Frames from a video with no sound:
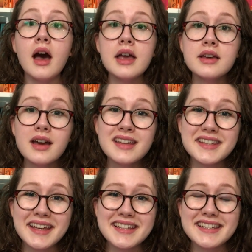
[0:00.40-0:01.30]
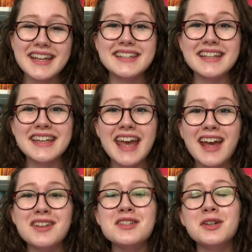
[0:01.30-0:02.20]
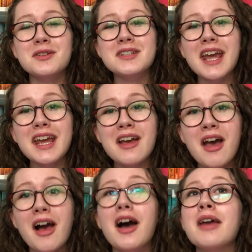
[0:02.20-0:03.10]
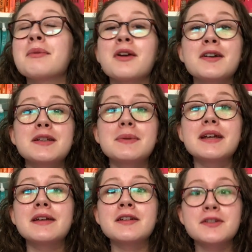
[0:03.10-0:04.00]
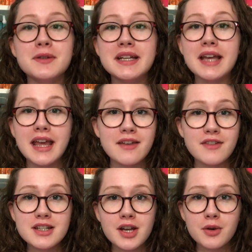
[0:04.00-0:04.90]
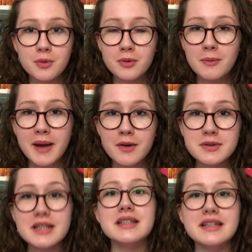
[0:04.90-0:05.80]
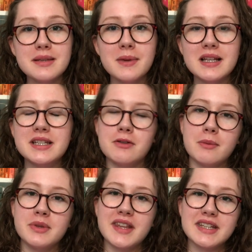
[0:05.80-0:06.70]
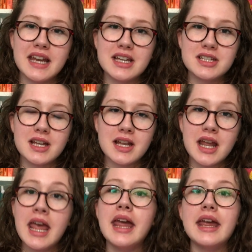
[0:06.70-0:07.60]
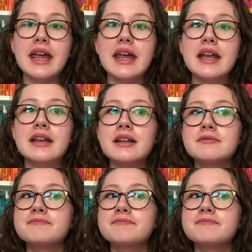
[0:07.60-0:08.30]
Hi guys, it's Izzy and today I'm going to be doing a video all about disability representation in